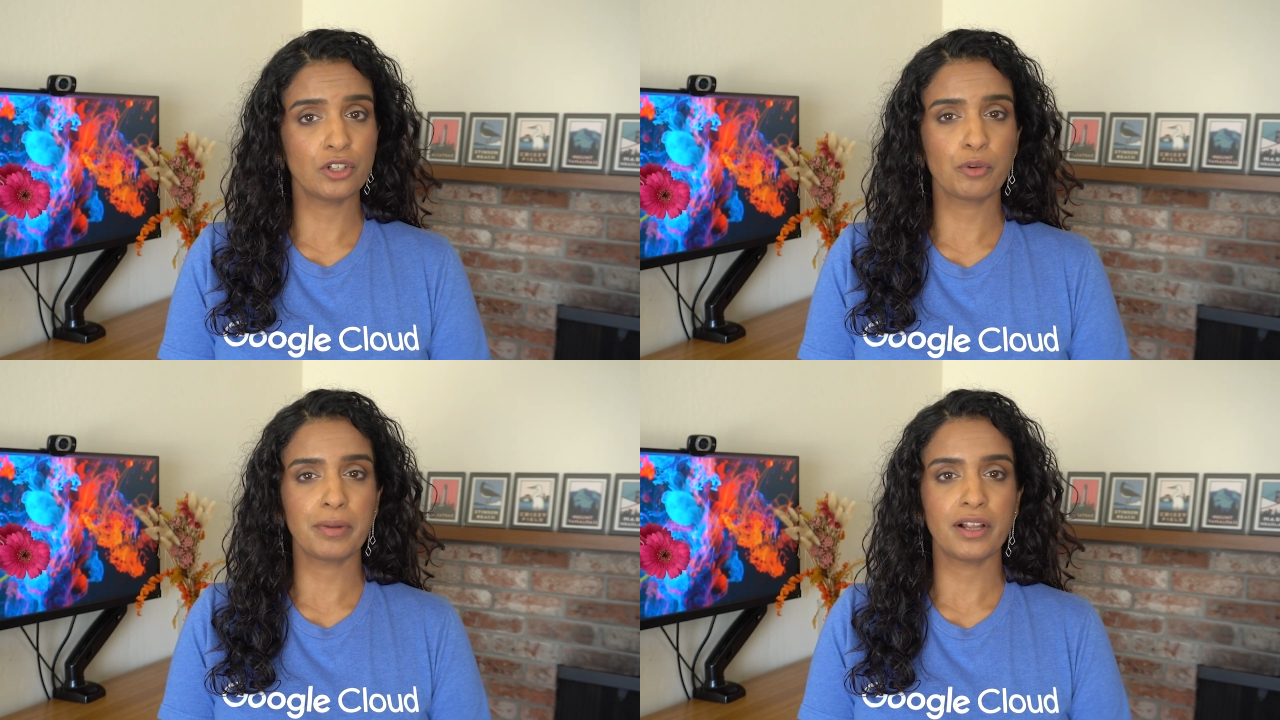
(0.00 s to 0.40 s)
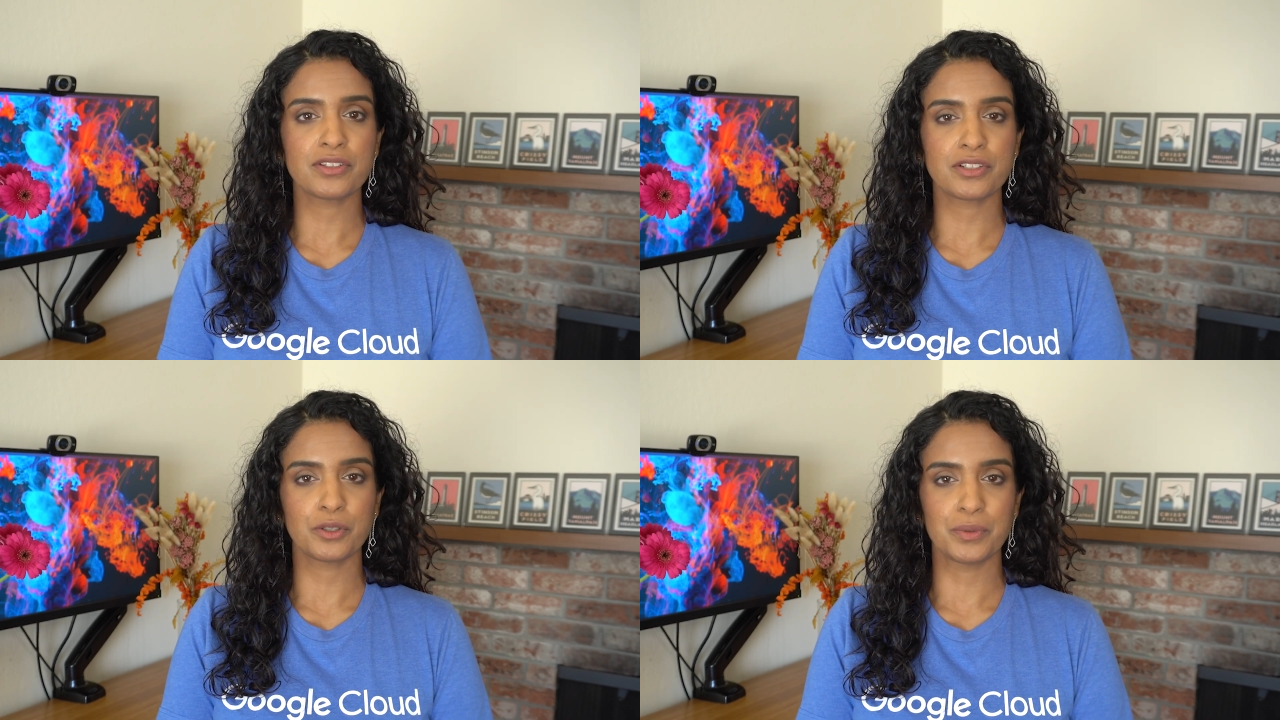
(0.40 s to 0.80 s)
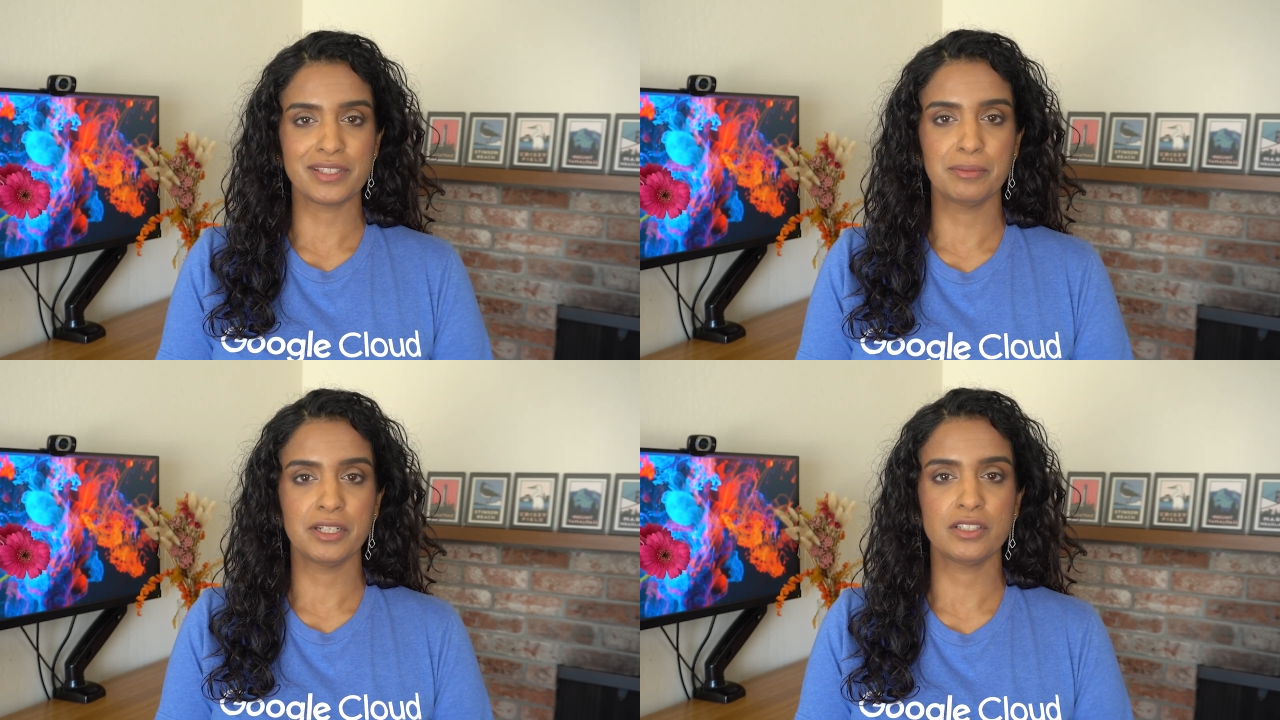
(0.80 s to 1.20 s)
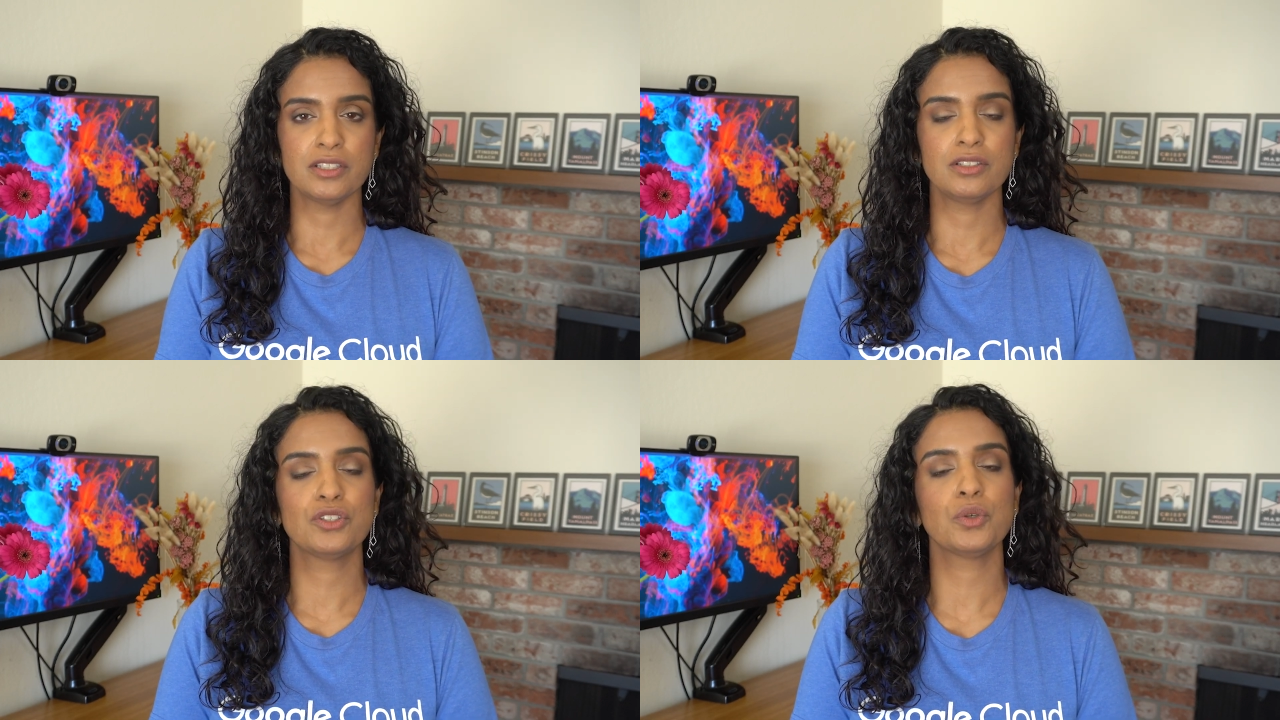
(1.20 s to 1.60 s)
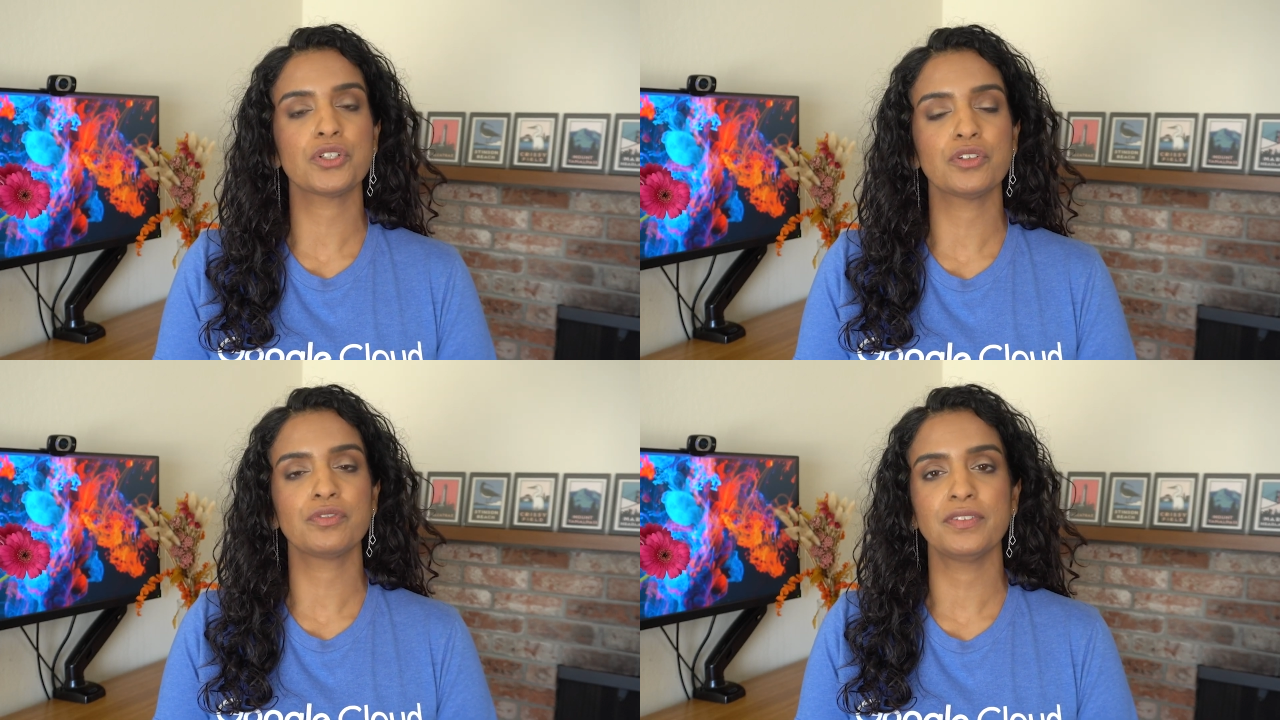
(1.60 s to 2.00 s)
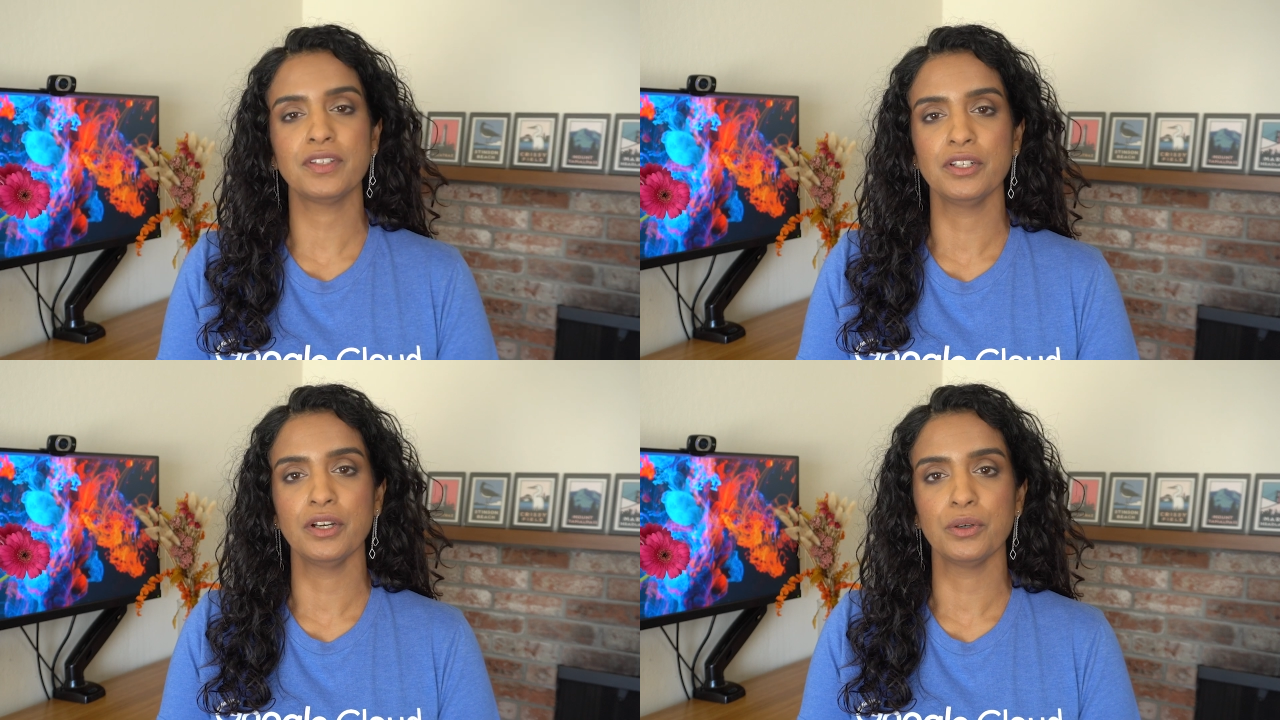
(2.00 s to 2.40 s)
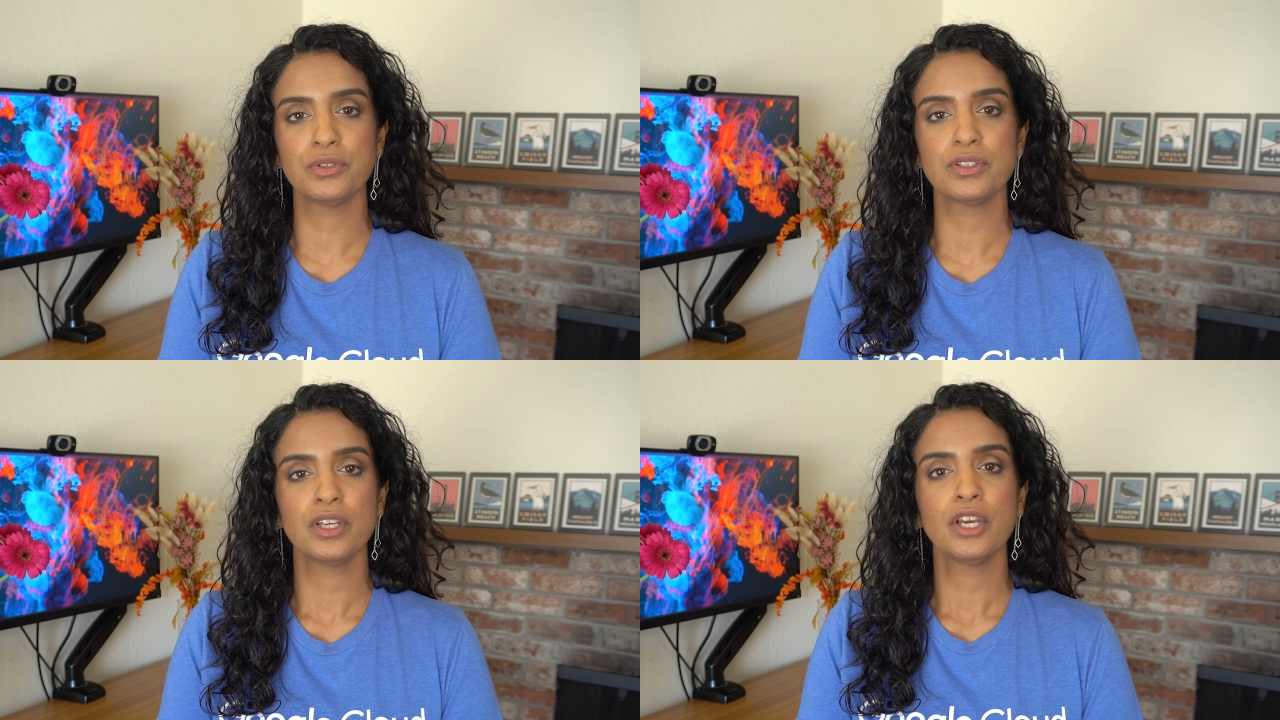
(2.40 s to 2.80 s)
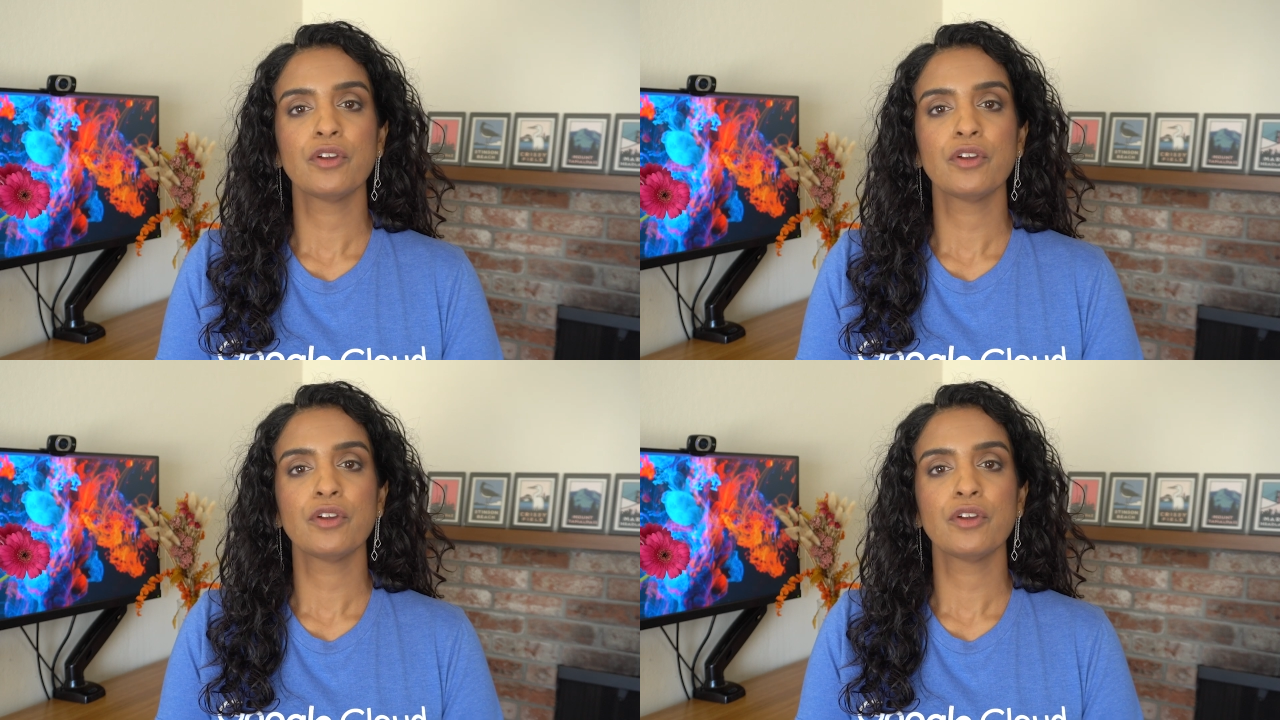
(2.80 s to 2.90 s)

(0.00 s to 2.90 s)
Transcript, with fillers: load balancer was limited to 250 nodes